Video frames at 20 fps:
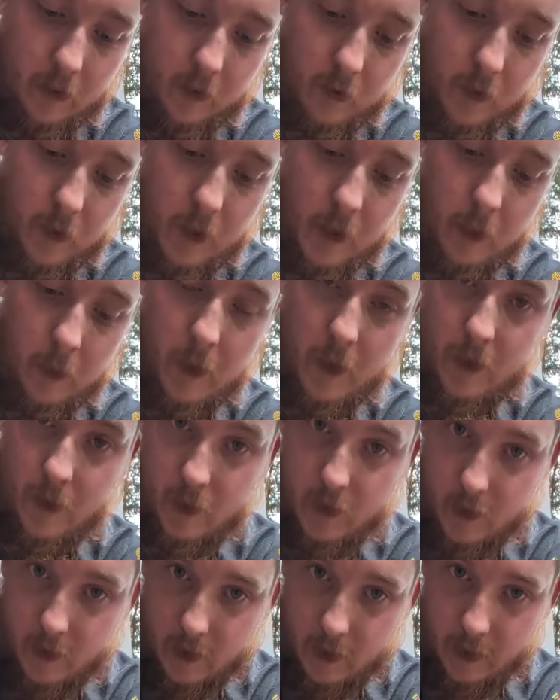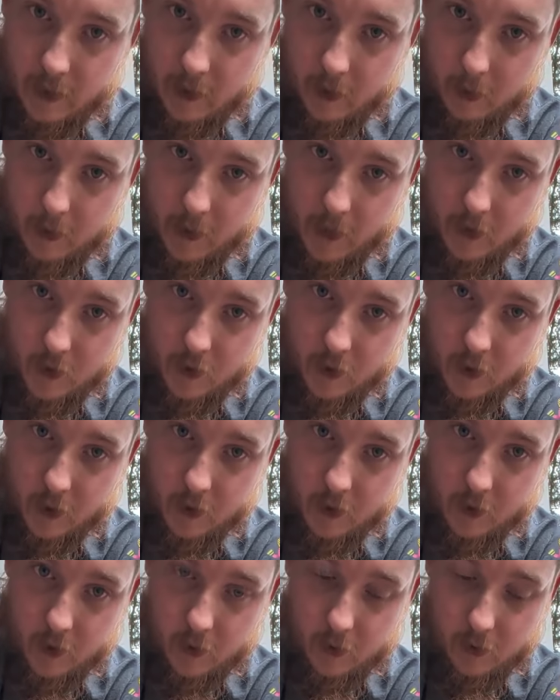nub isn't sticking up catching on
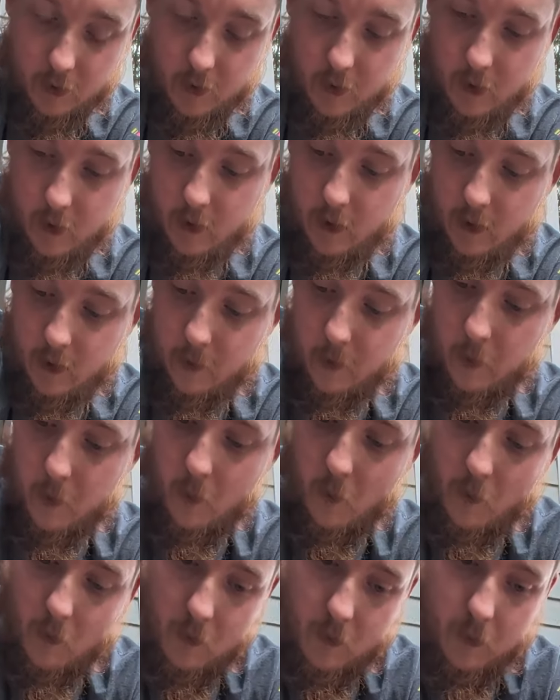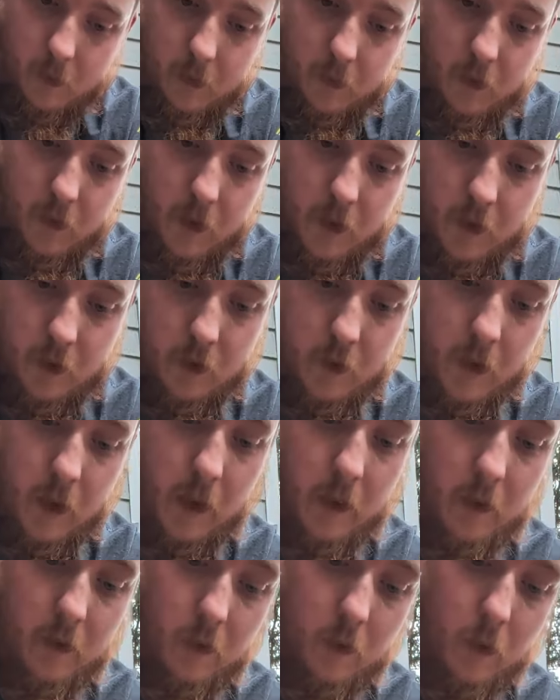stuff. Then you've
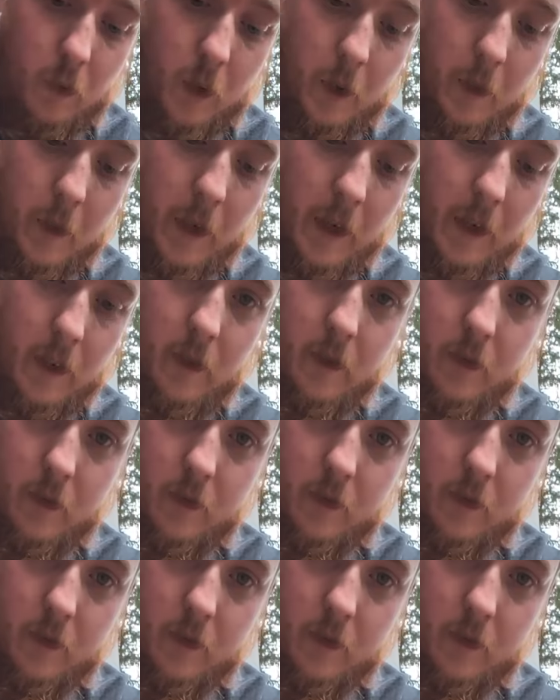got 1 mag.